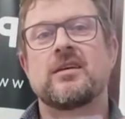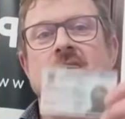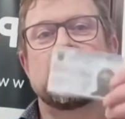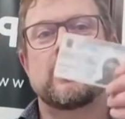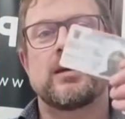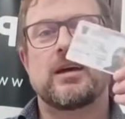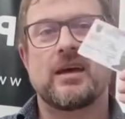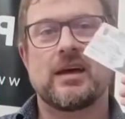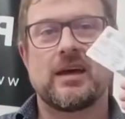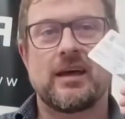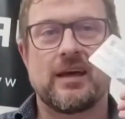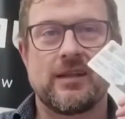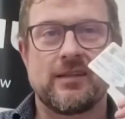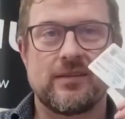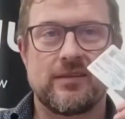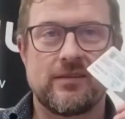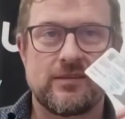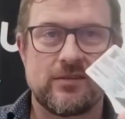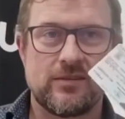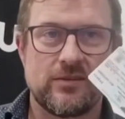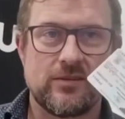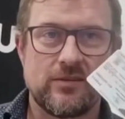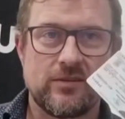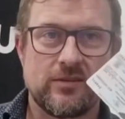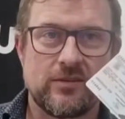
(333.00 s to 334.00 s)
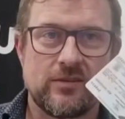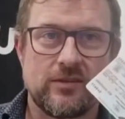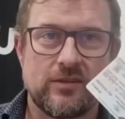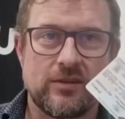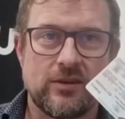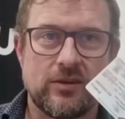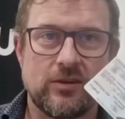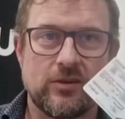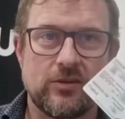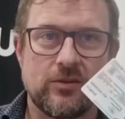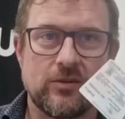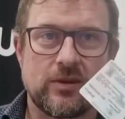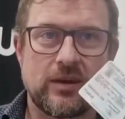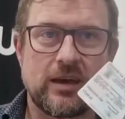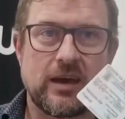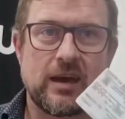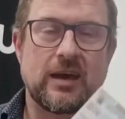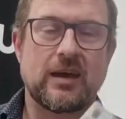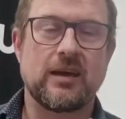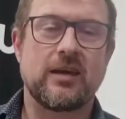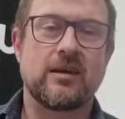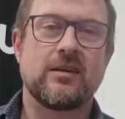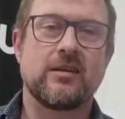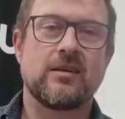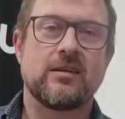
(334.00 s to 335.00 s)
and the
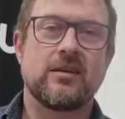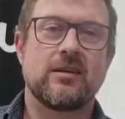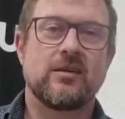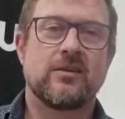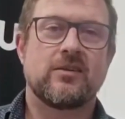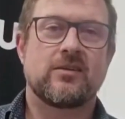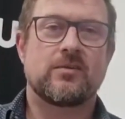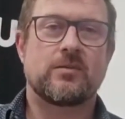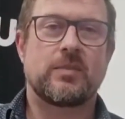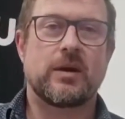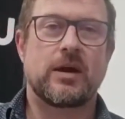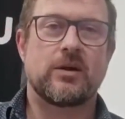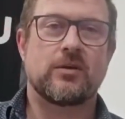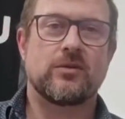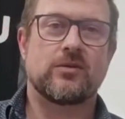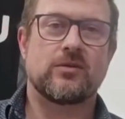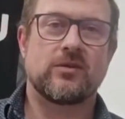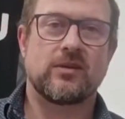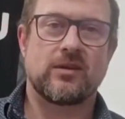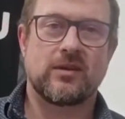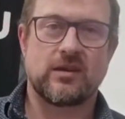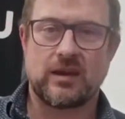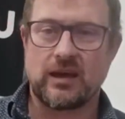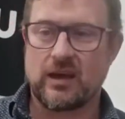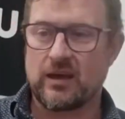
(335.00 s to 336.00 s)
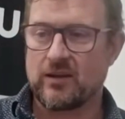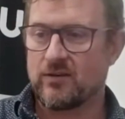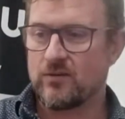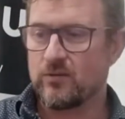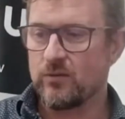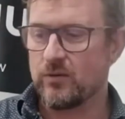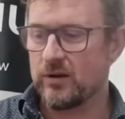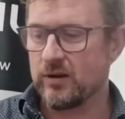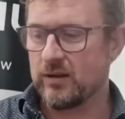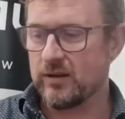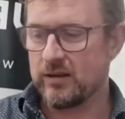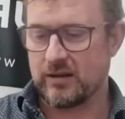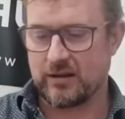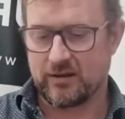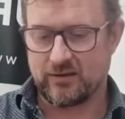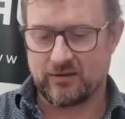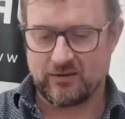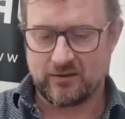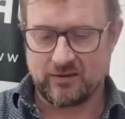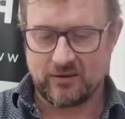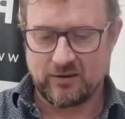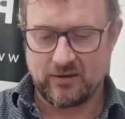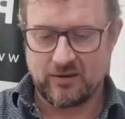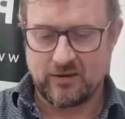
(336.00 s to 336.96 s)
UK spouse gets one of these.